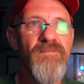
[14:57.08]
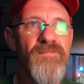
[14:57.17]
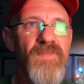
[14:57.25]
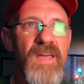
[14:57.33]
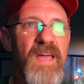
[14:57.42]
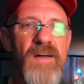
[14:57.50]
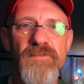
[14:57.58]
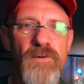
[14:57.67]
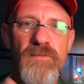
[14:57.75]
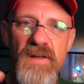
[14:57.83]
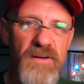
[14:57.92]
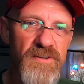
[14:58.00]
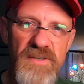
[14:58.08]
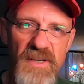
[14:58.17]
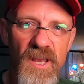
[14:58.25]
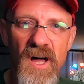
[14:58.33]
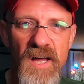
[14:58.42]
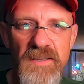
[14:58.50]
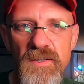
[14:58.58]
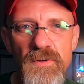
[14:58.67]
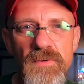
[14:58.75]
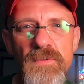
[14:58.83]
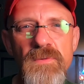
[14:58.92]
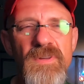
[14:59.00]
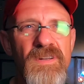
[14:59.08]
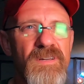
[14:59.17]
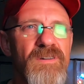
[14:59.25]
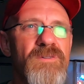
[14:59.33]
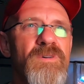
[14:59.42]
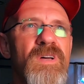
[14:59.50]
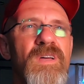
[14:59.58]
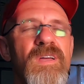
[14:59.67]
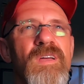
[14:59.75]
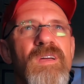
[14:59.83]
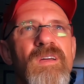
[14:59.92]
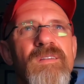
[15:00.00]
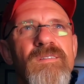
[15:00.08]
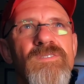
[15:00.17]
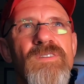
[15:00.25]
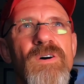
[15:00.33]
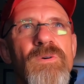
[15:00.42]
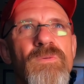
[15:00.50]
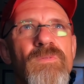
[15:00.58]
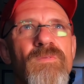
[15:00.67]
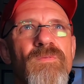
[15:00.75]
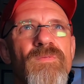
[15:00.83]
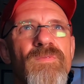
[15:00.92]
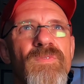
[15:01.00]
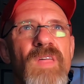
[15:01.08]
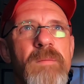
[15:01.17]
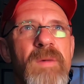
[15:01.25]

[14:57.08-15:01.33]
They have their fingers in a lot too, you know. So they